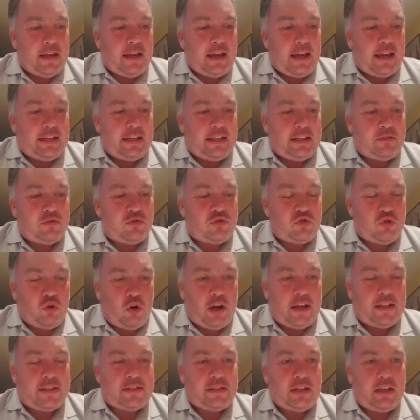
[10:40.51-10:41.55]
and then
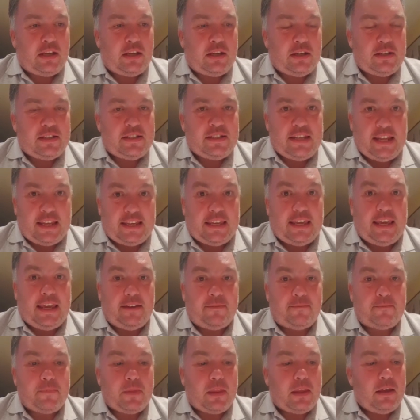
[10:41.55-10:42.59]
try to nick
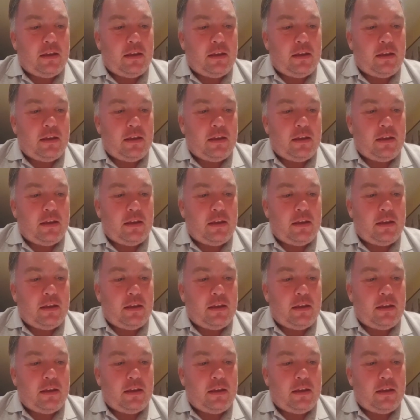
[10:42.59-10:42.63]
it